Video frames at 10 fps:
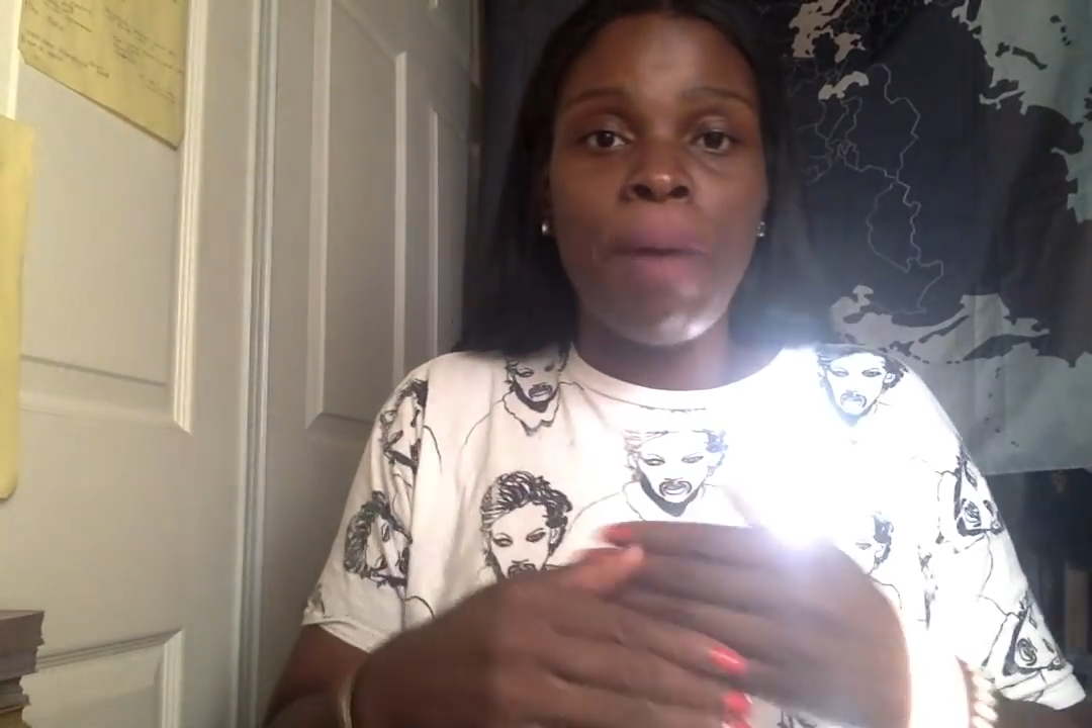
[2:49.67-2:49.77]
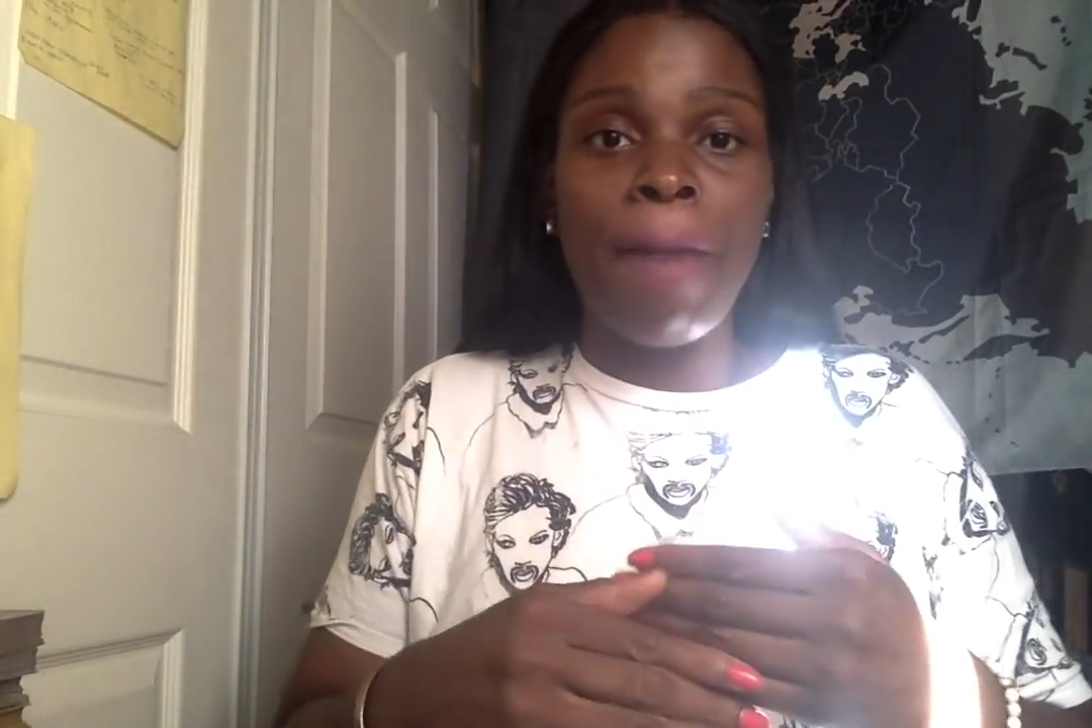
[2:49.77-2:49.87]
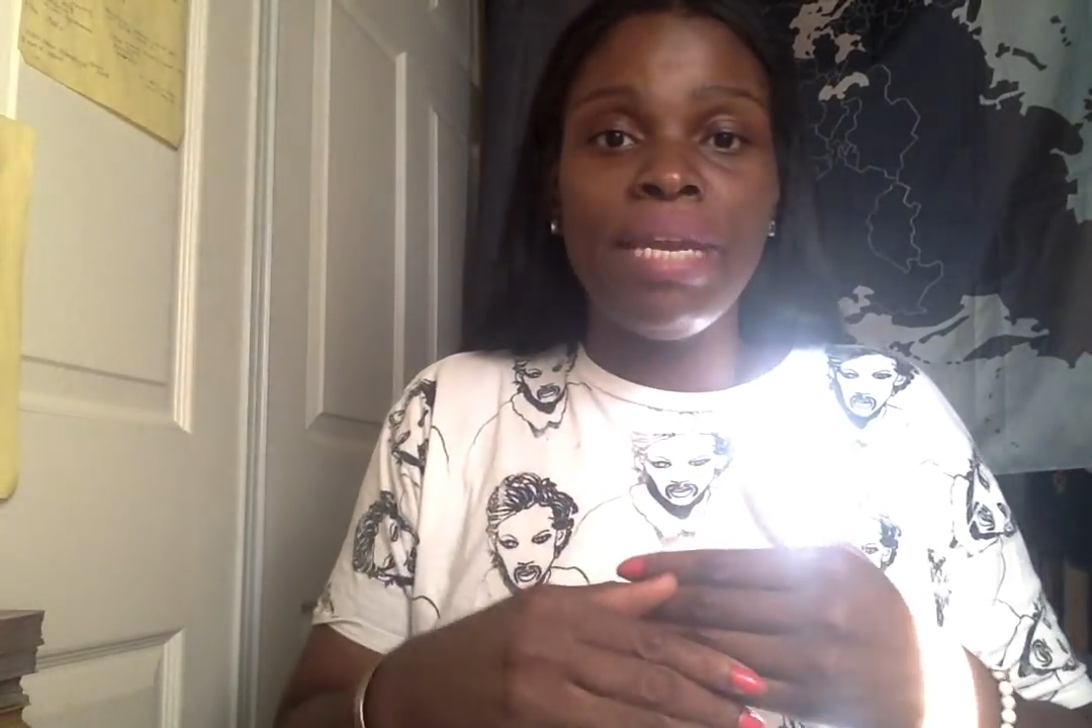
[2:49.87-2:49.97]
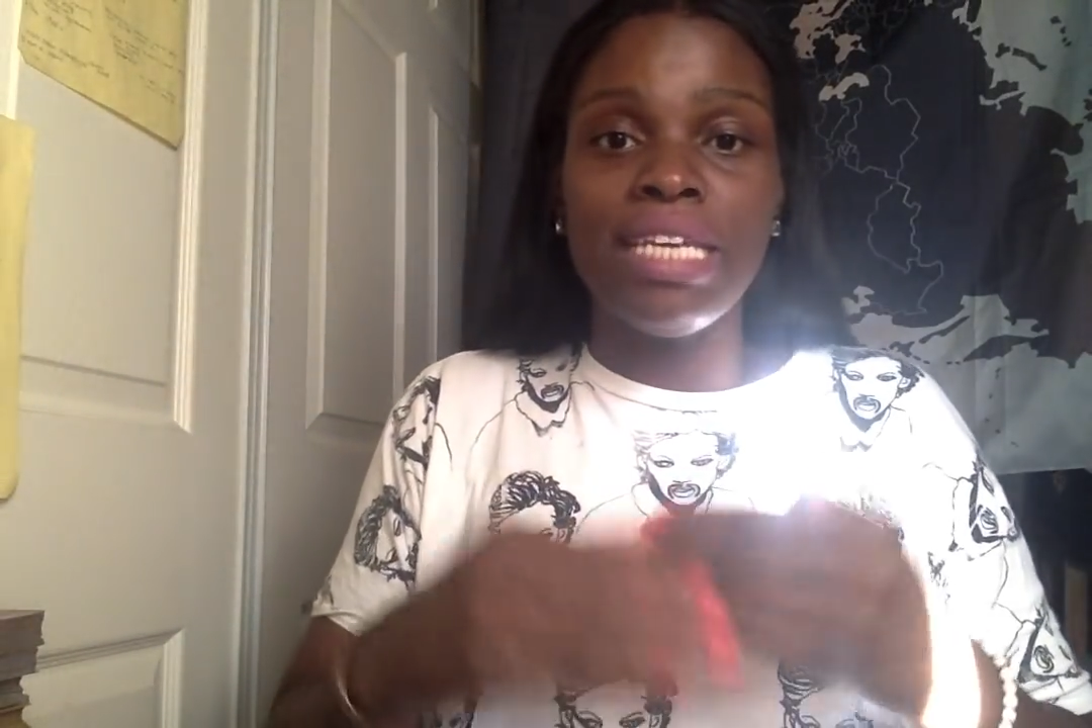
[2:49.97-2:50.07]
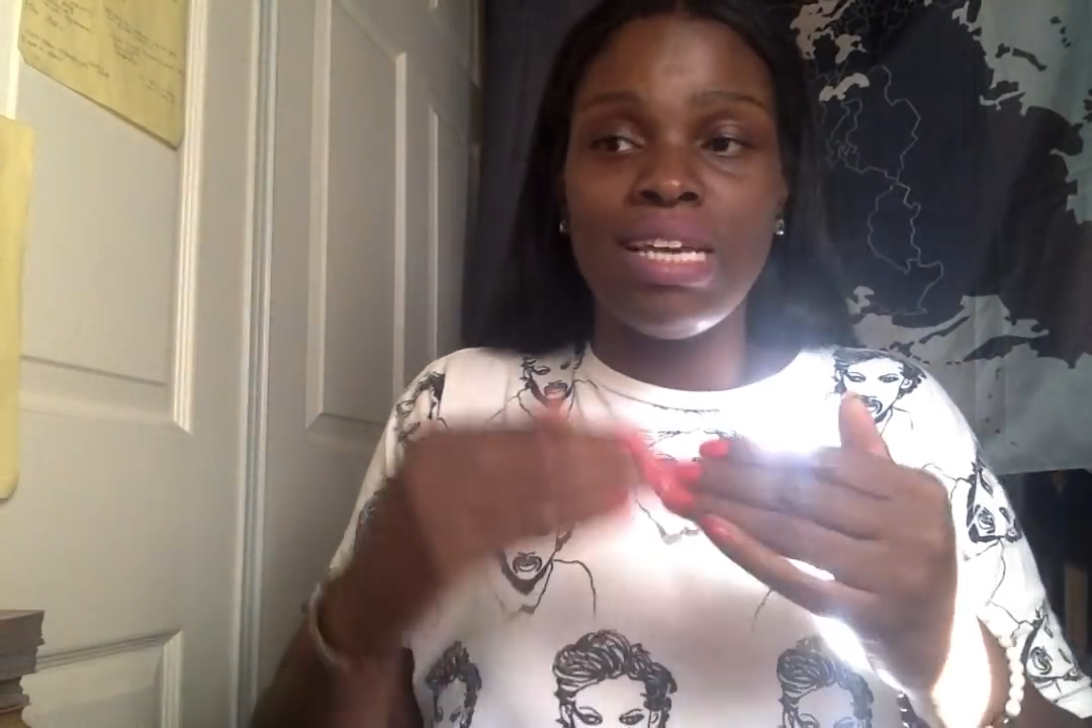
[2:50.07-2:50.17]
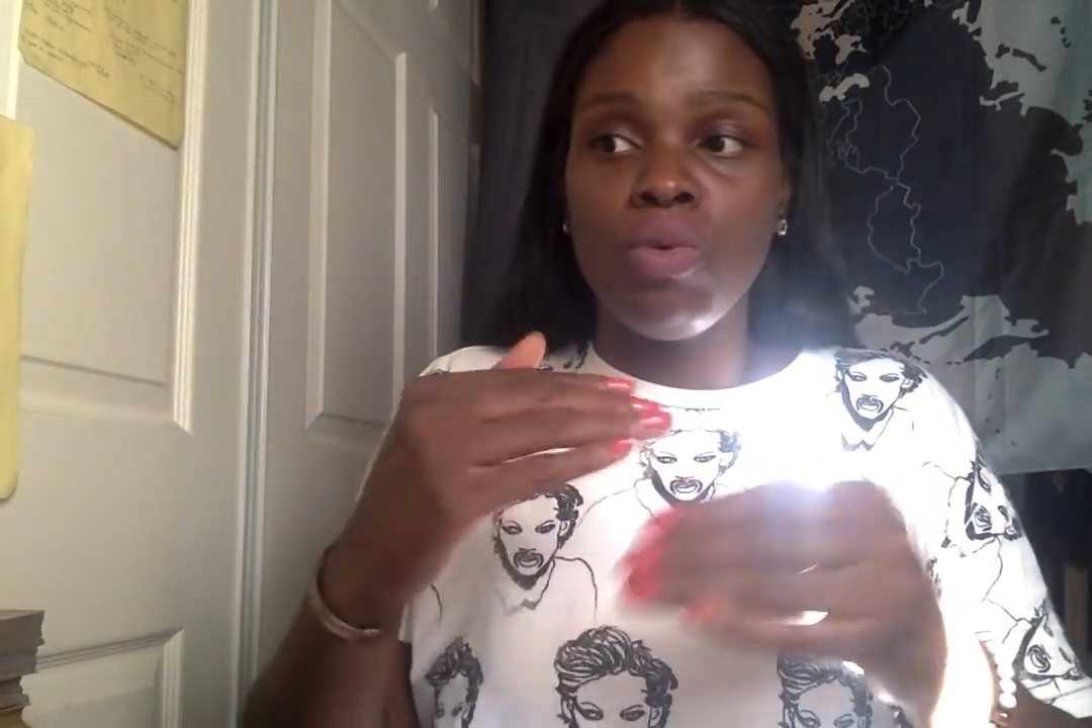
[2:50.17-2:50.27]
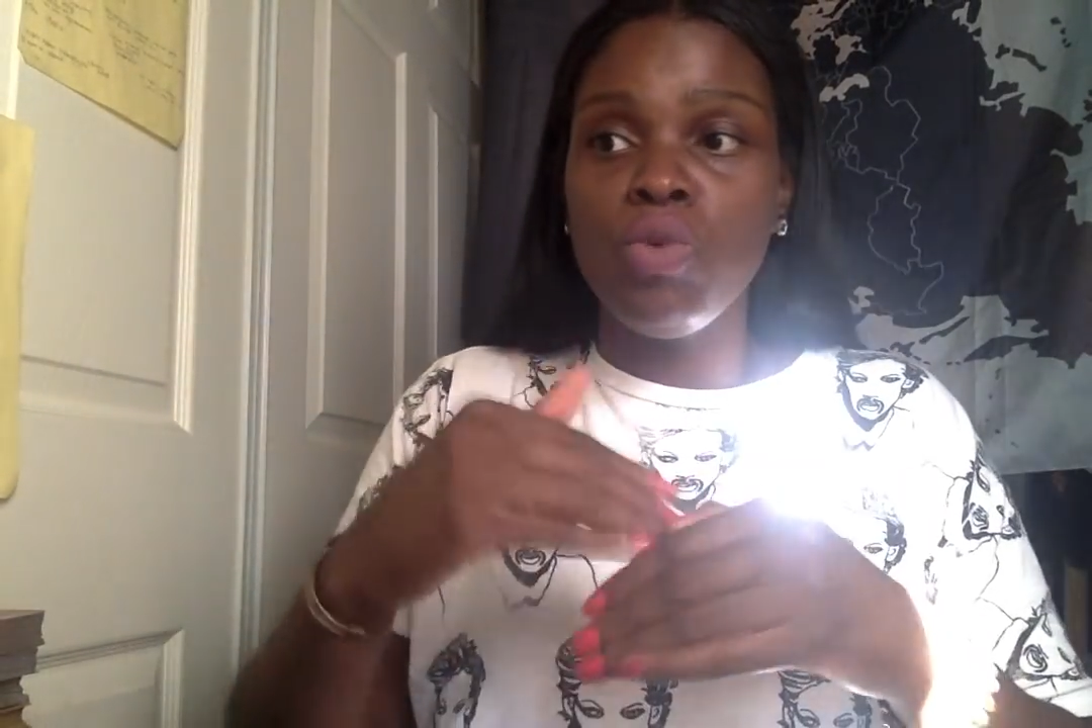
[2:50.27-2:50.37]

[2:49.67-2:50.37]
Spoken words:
happening is like when